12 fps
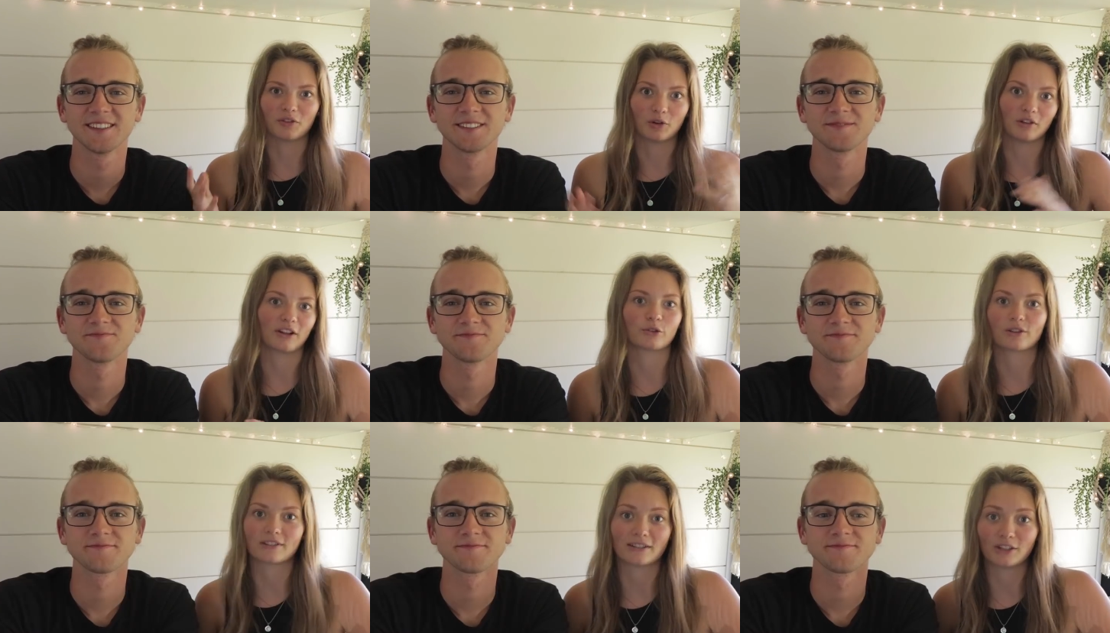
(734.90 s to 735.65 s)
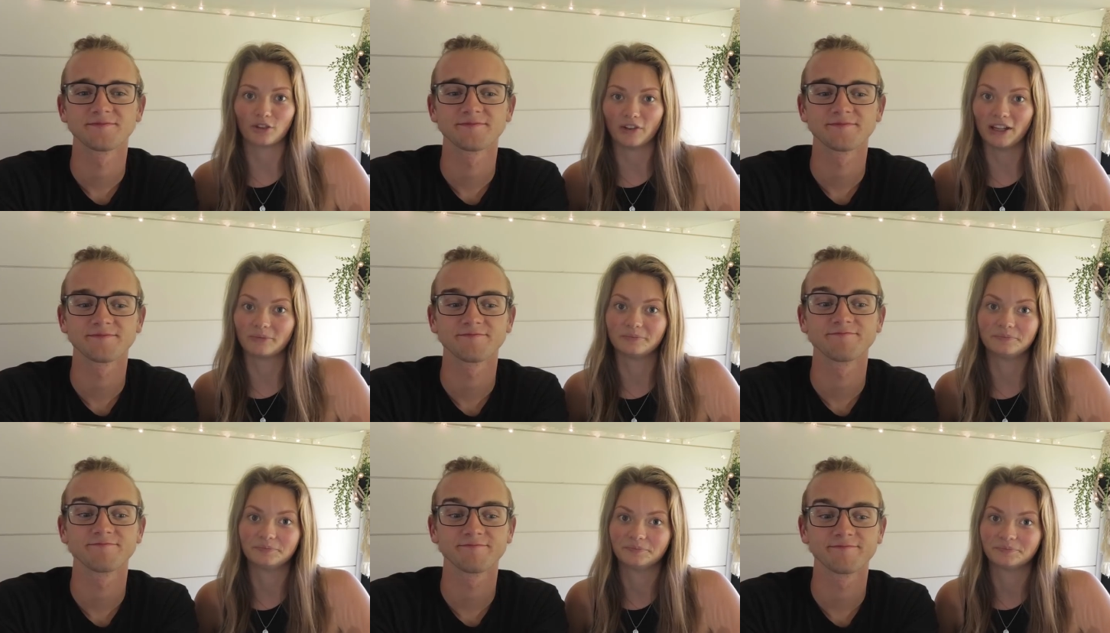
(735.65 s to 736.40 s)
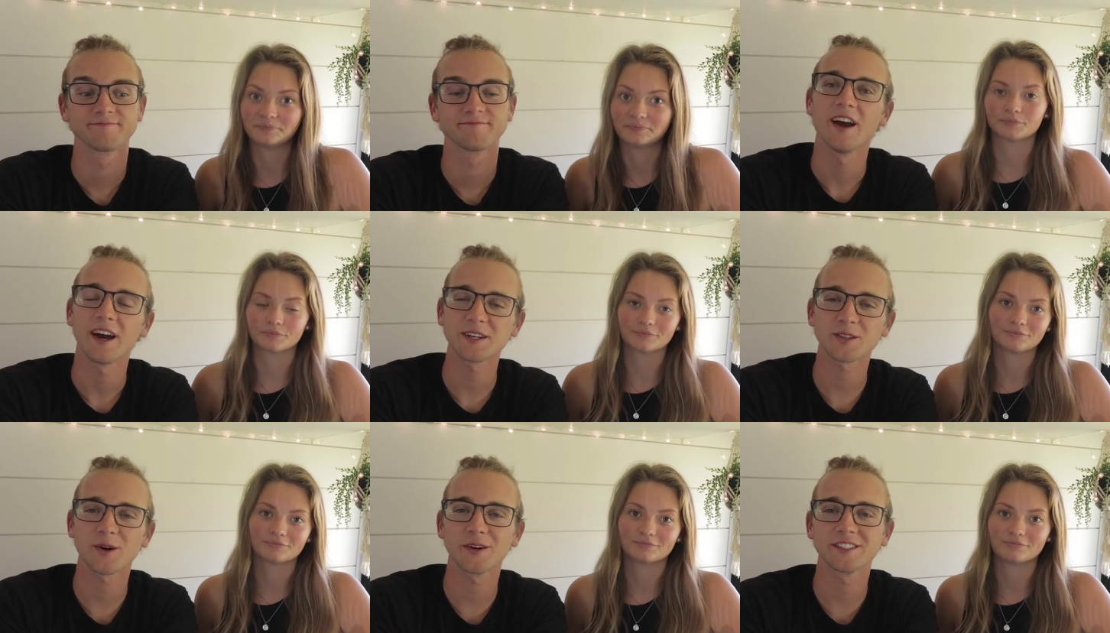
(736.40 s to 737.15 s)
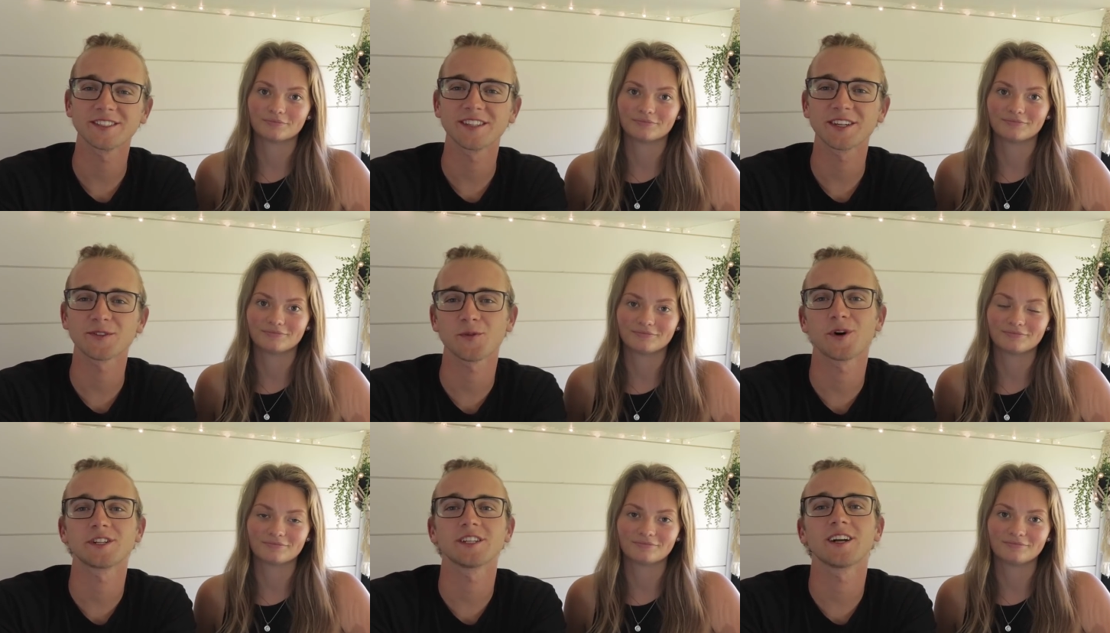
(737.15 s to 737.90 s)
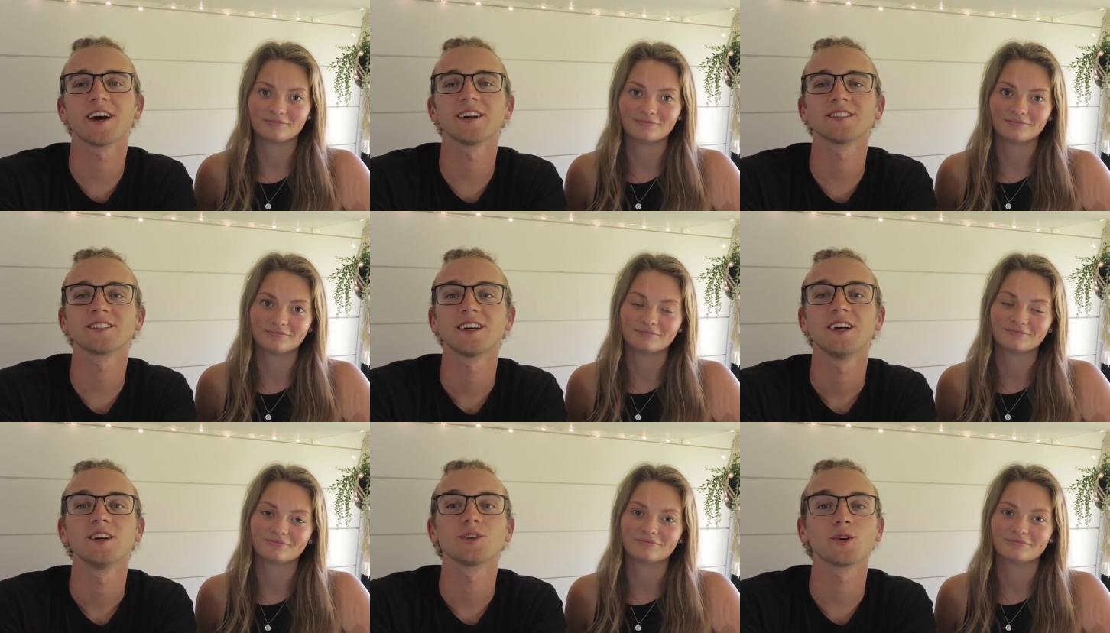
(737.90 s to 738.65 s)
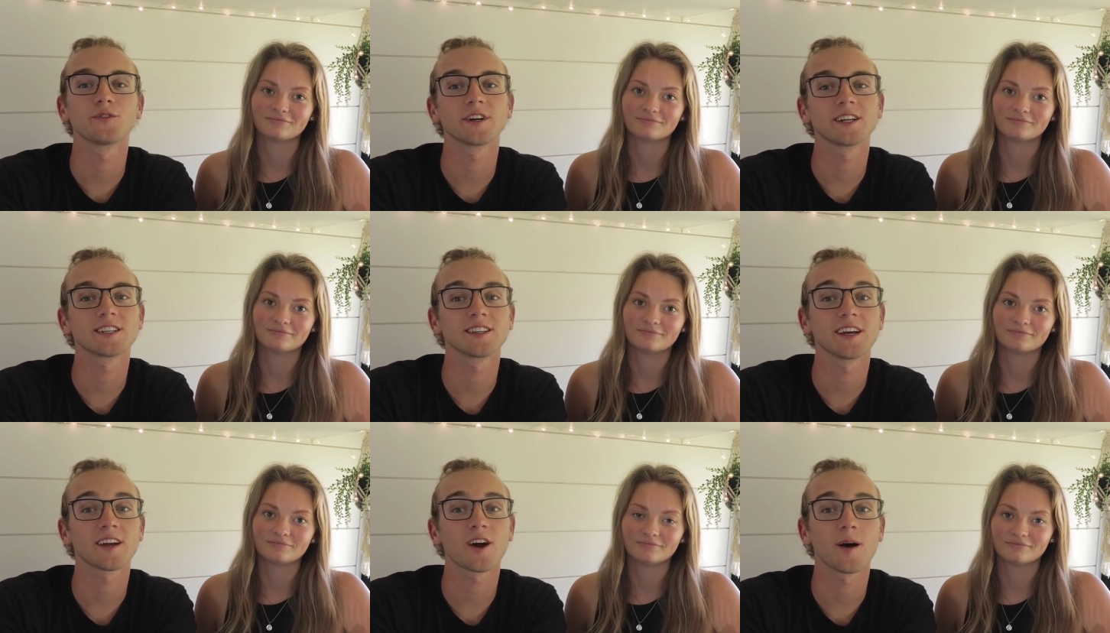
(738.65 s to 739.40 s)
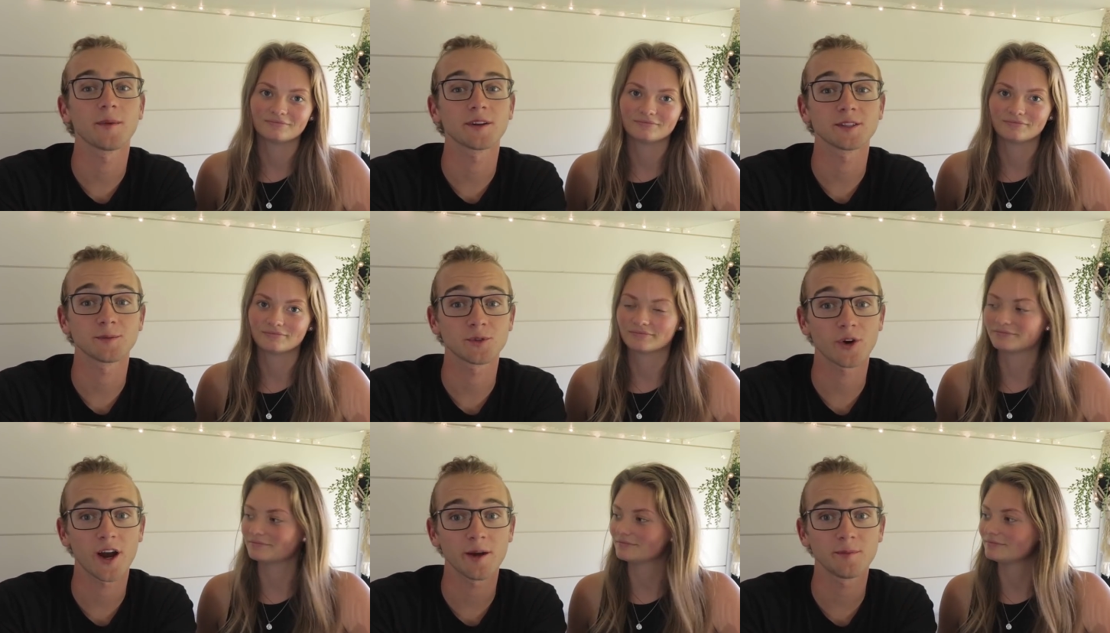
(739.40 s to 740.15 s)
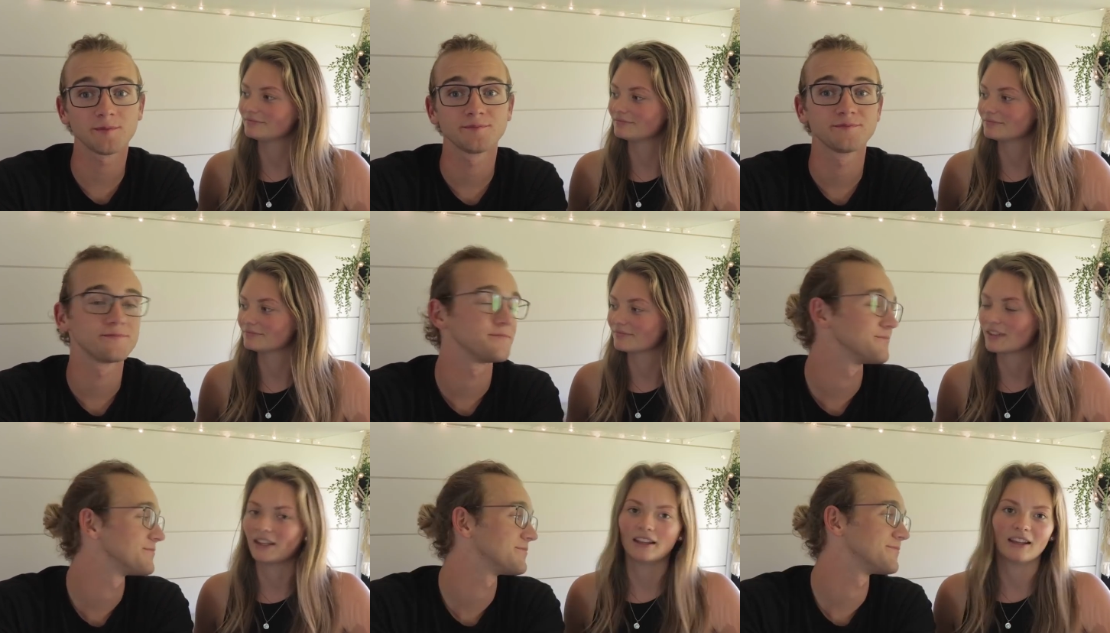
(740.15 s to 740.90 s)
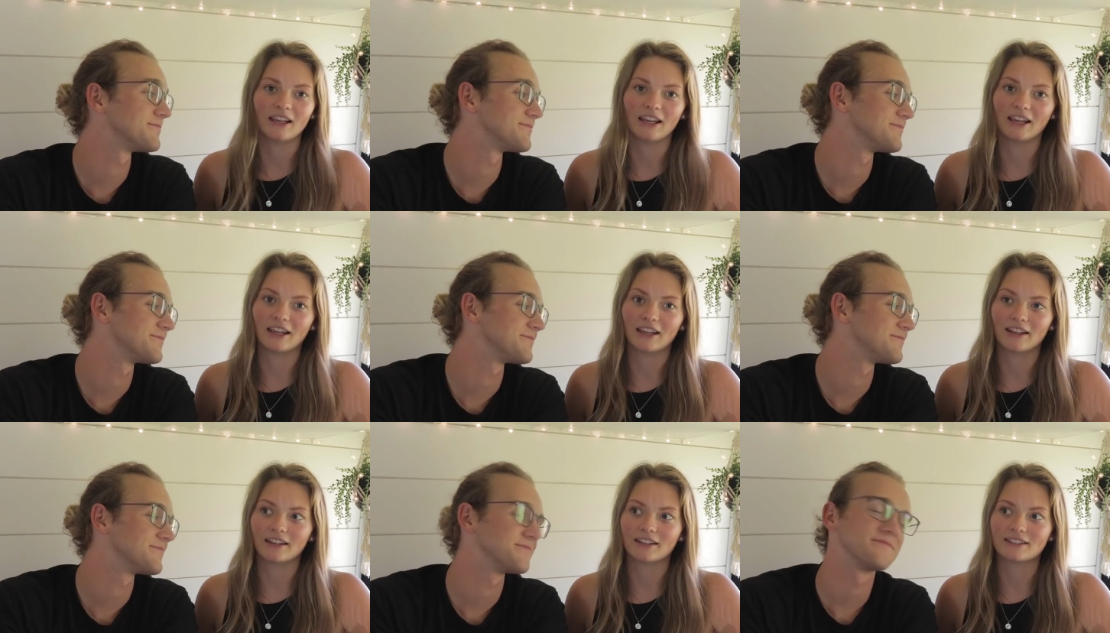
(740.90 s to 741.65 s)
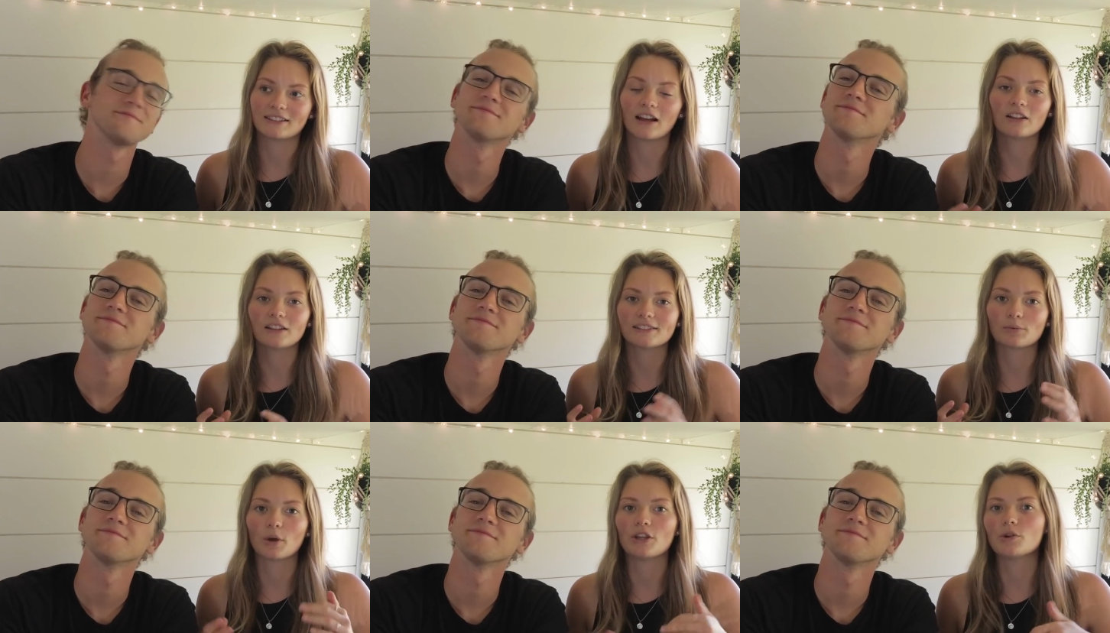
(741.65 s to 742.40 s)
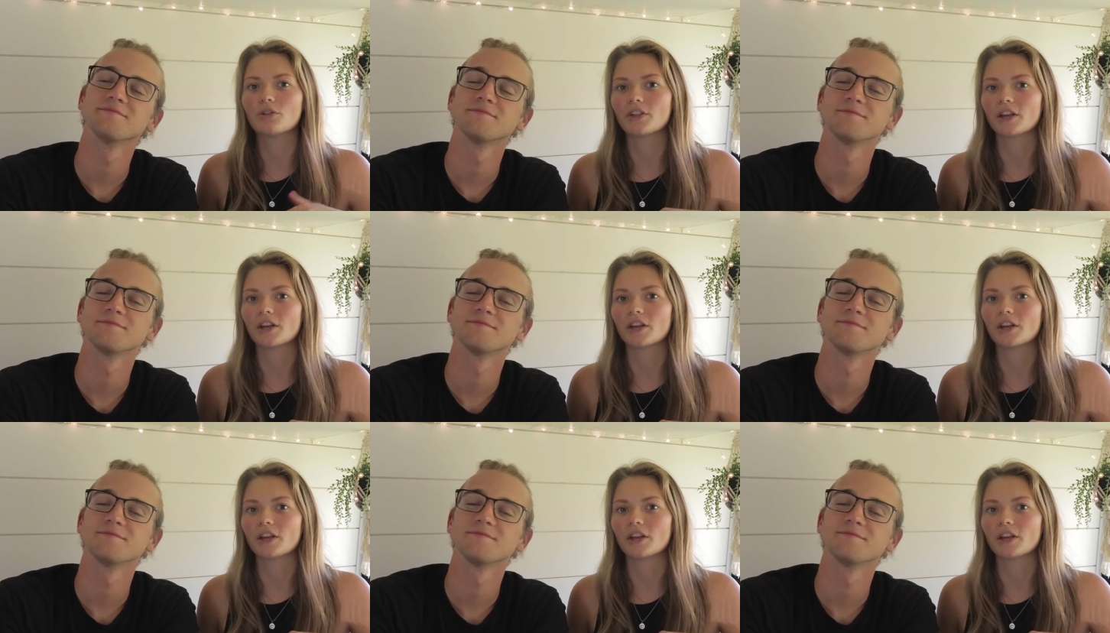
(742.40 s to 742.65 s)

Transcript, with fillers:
Speaker 1: of your electricity in your van.
Speaker 2: As always, thanks for watching guys. Don't forget to like, comment, and subscribe
Speaker 1: and tell us what you